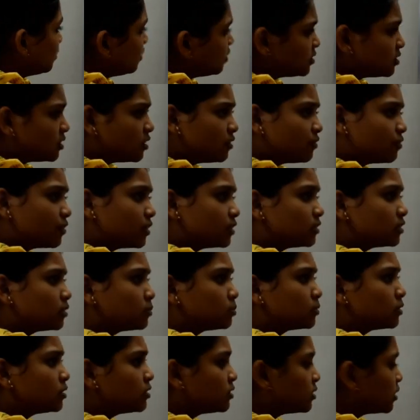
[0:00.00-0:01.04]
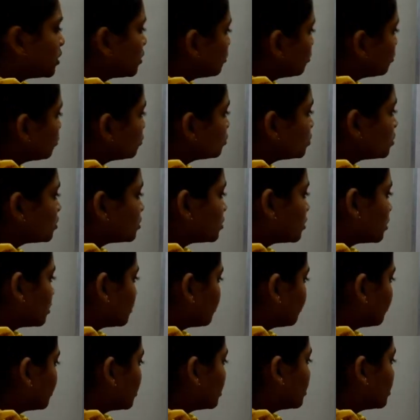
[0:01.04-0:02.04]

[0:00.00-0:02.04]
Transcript: is a different substance. Cellulose is a different,